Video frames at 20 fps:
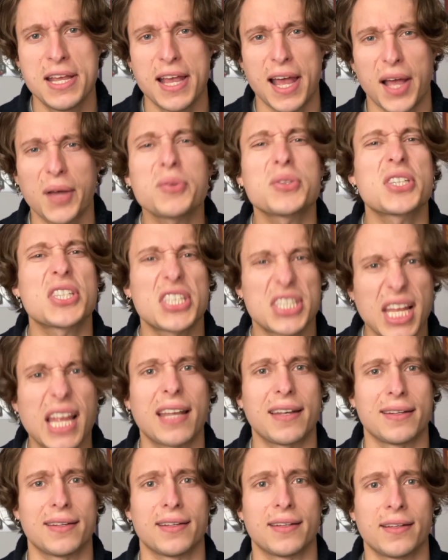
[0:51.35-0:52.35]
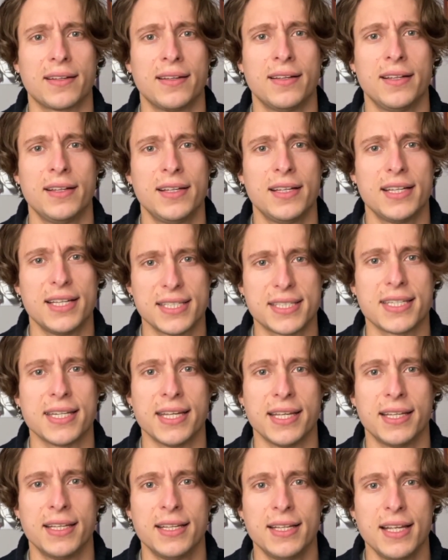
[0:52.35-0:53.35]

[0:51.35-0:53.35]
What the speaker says: outstanding, isn't it?